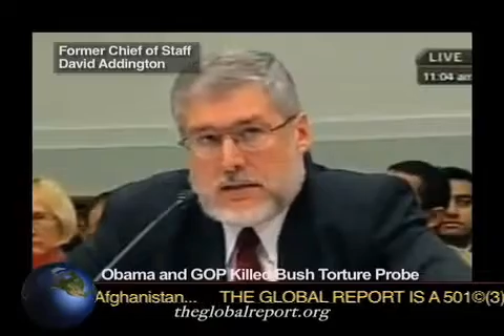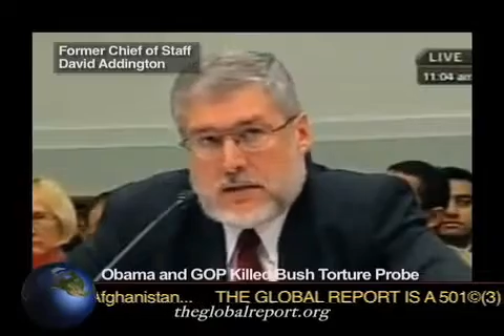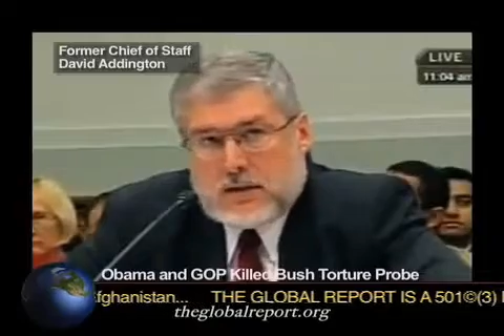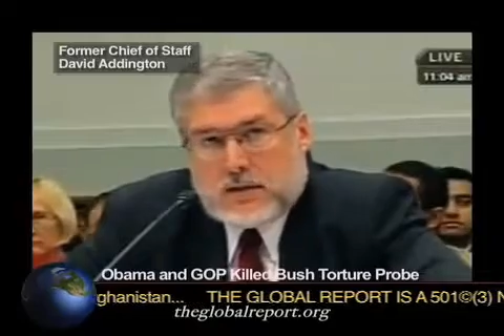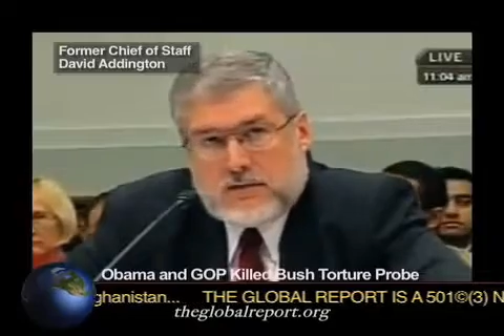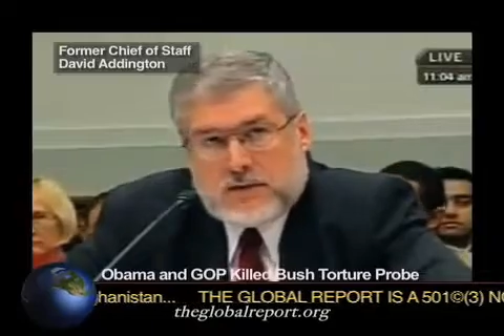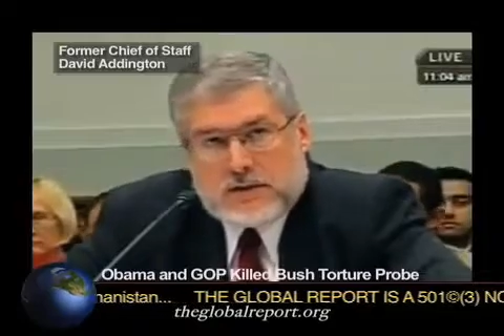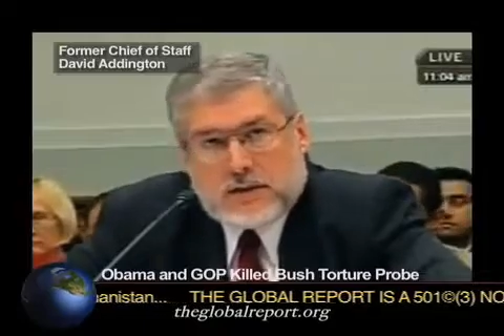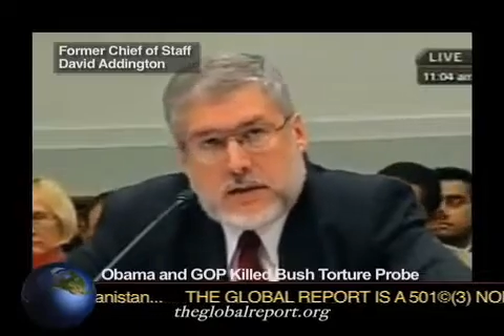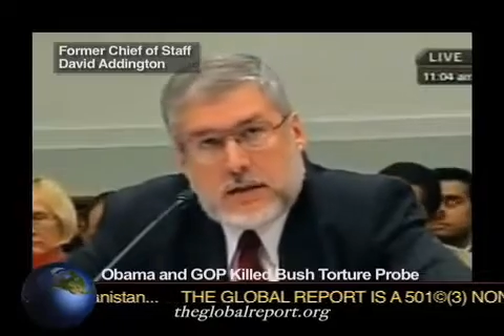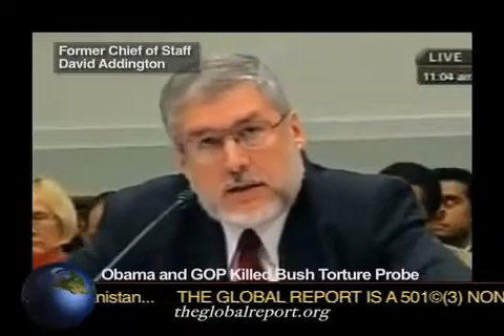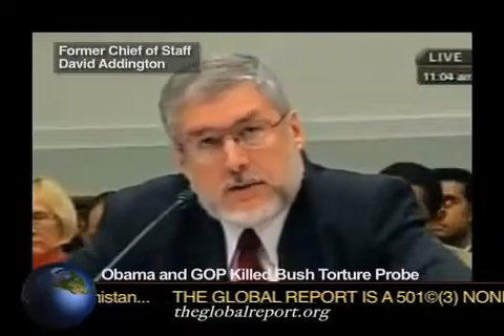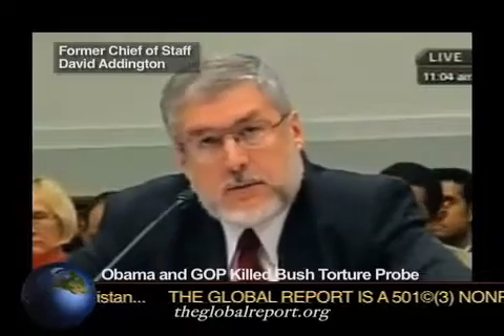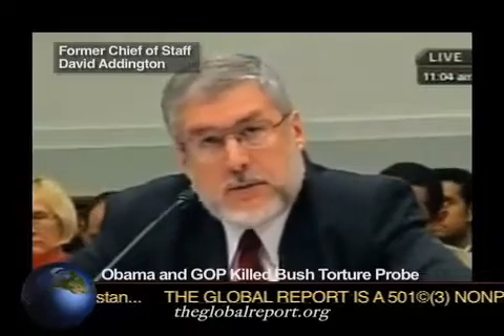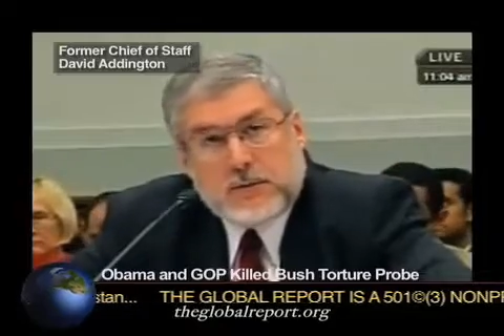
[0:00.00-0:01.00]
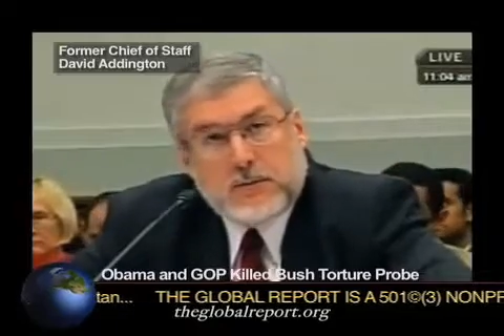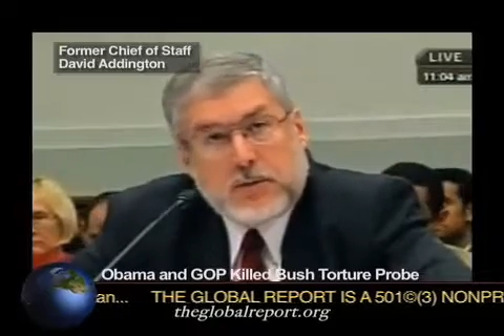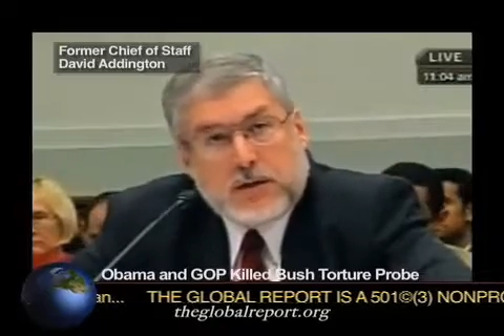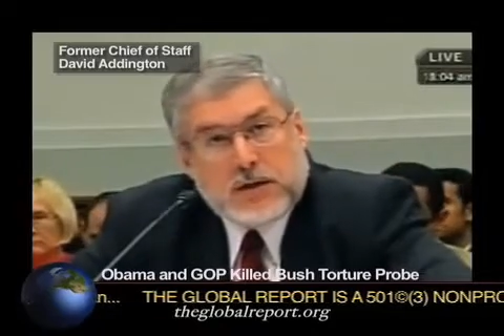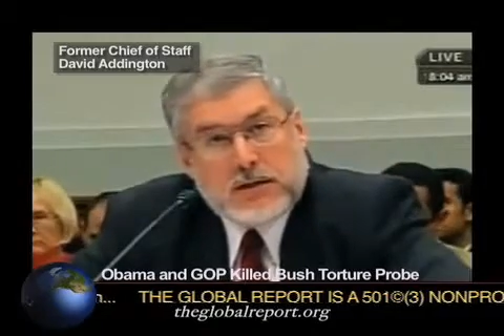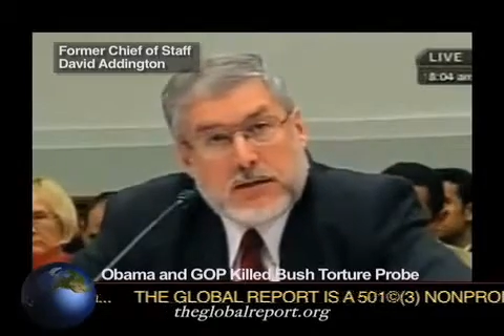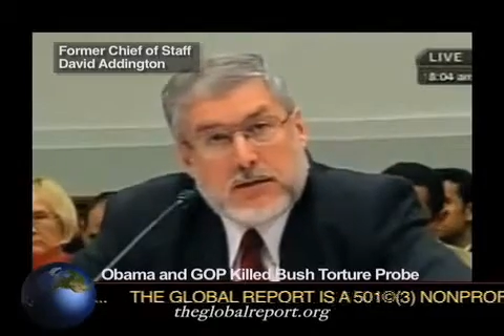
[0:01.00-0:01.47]
former Chief of Staff
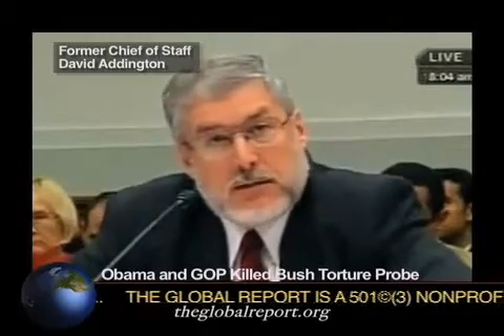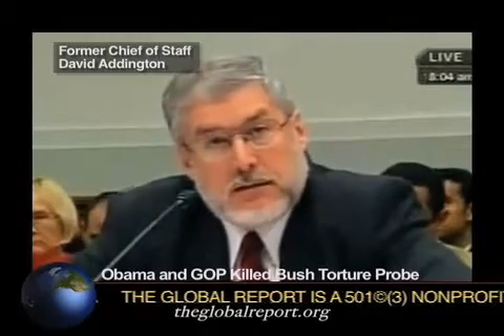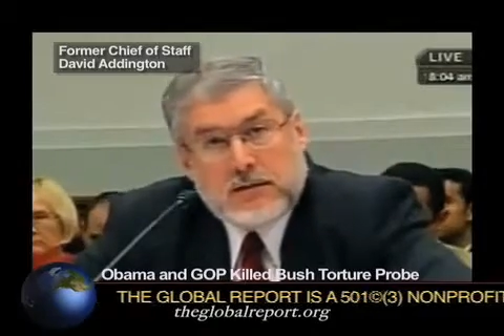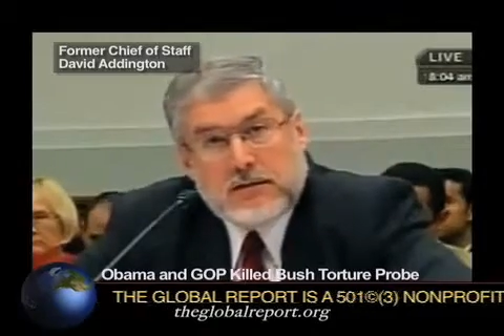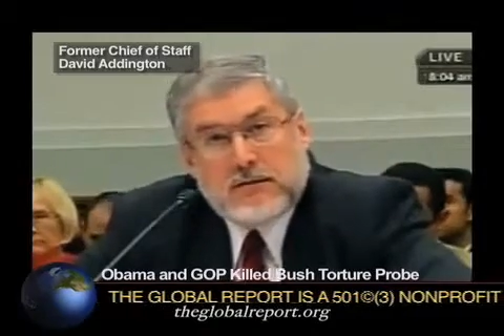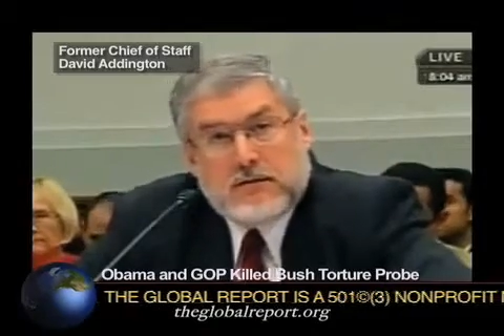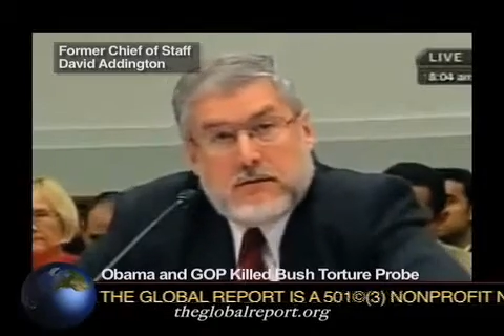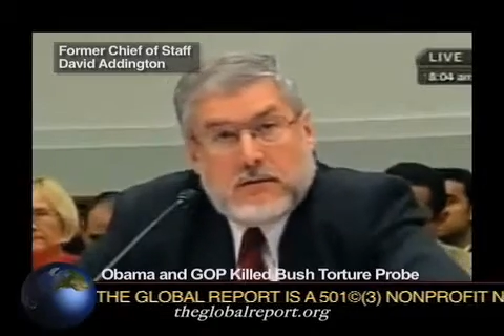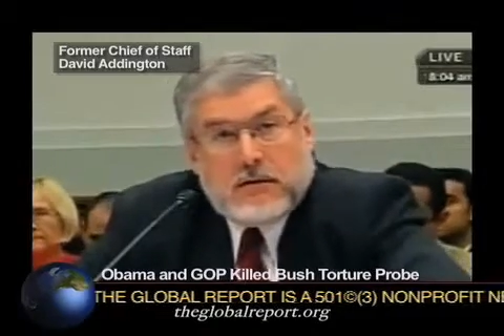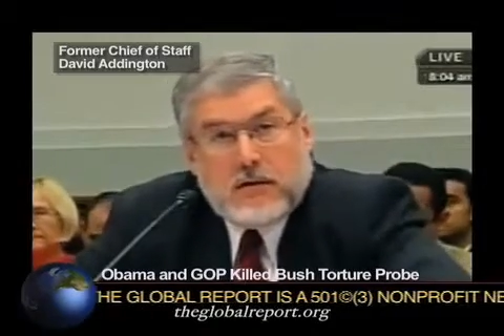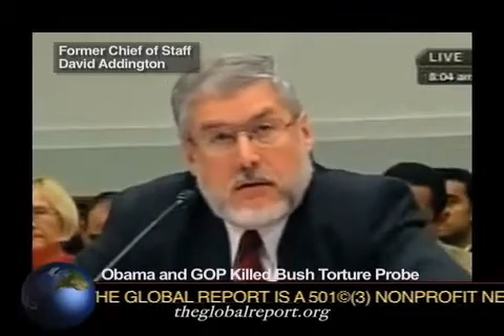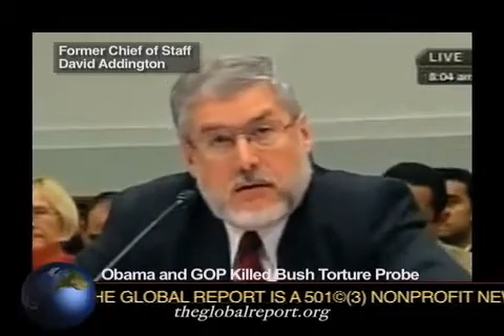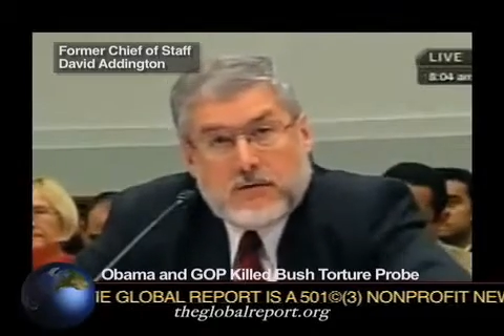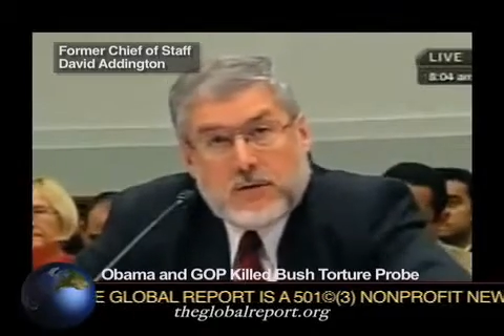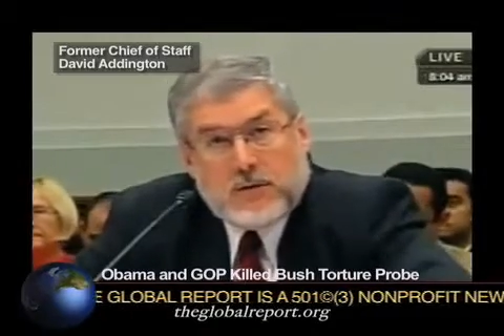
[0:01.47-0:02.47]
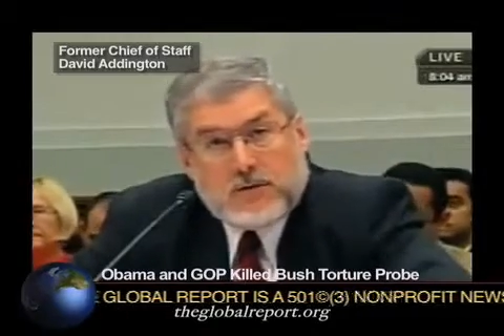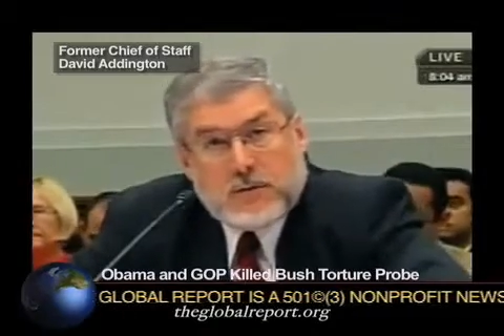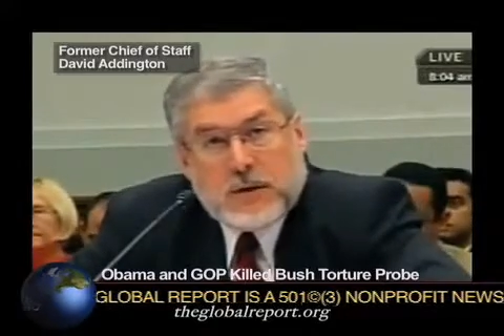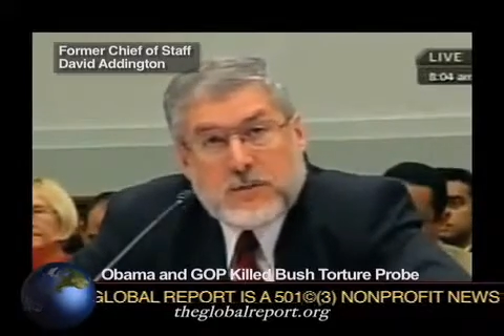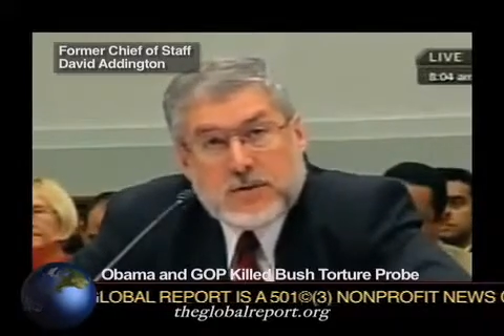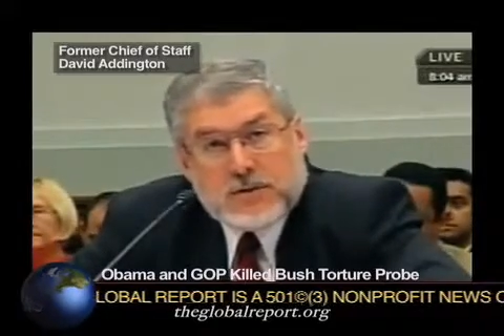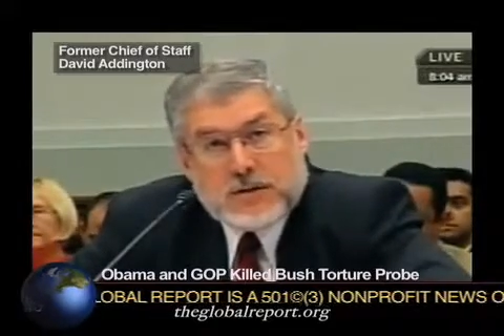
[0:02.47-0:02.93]
and legal advisor to Vice
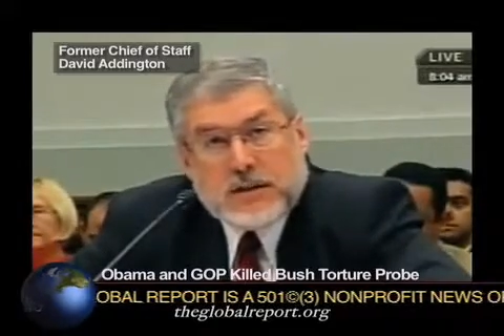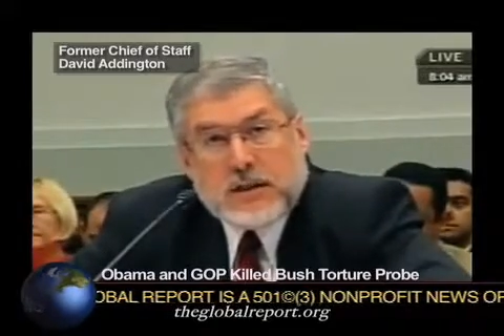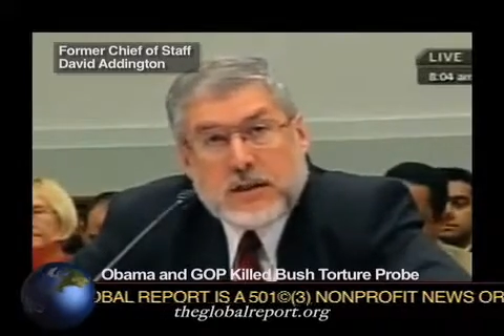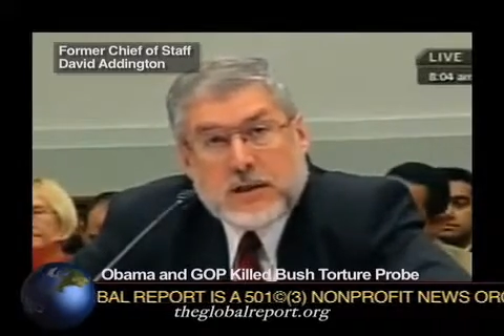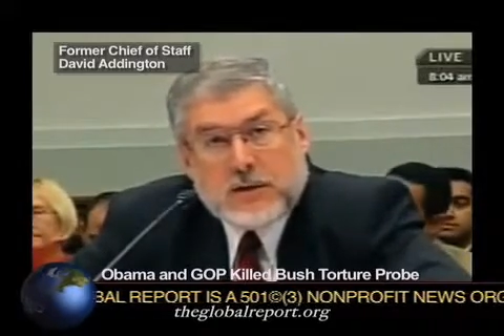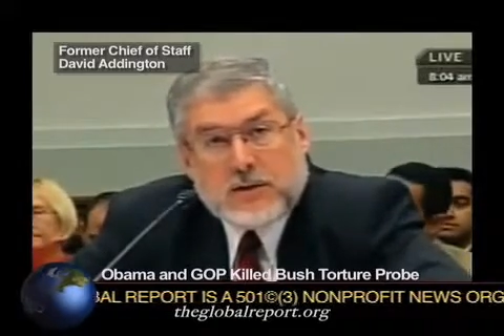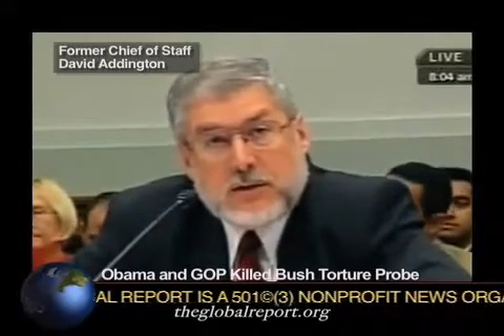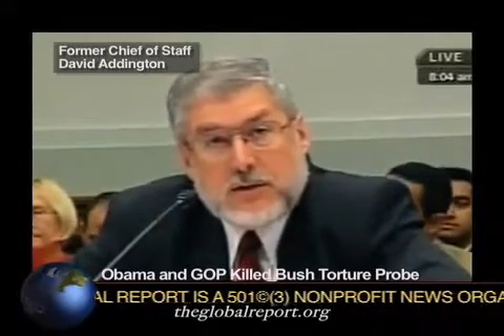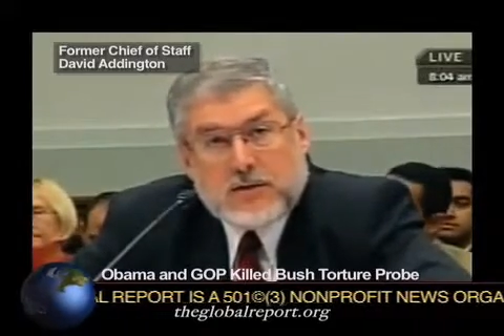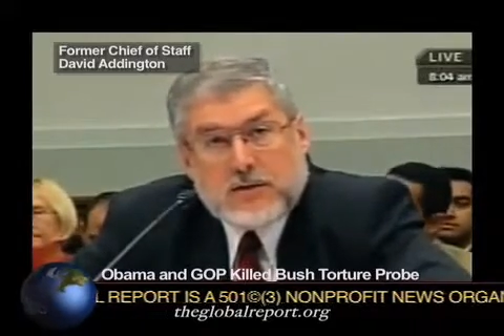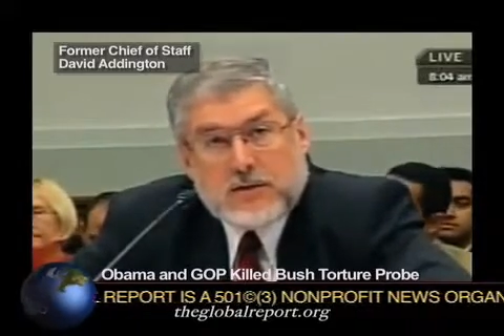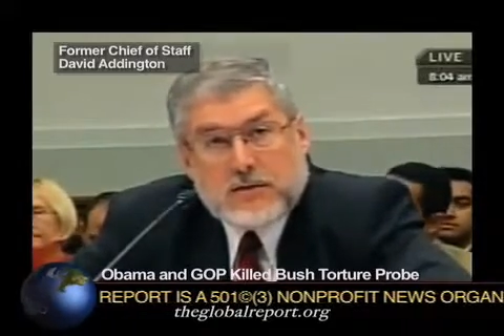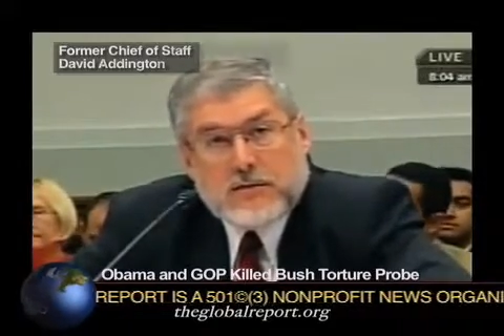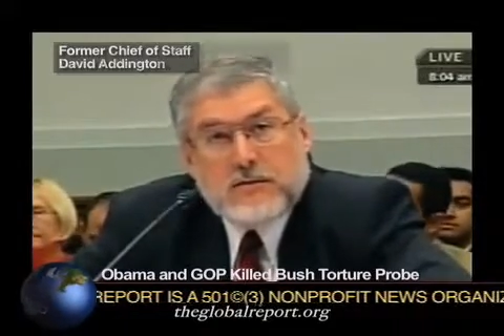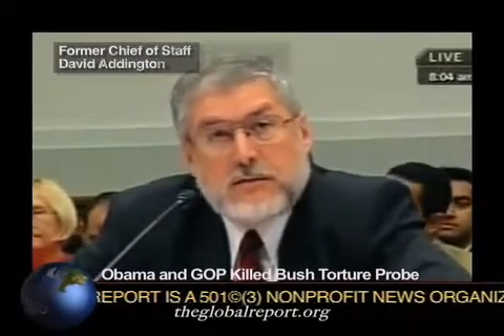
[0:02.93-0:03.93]
President Dick Cheney,